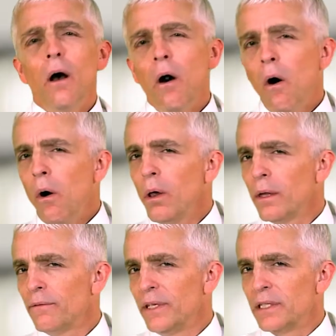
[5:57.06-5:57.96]
All
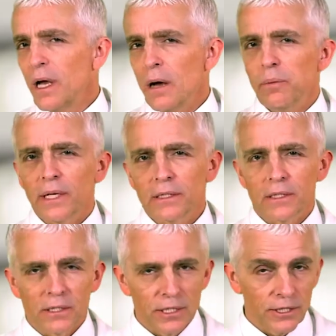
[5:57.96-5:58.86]
of these complex
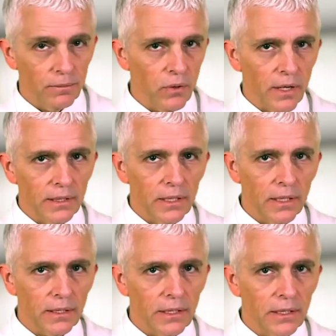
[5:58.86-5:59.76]
decision
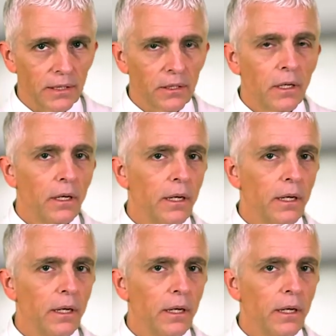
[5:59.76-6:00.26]
processes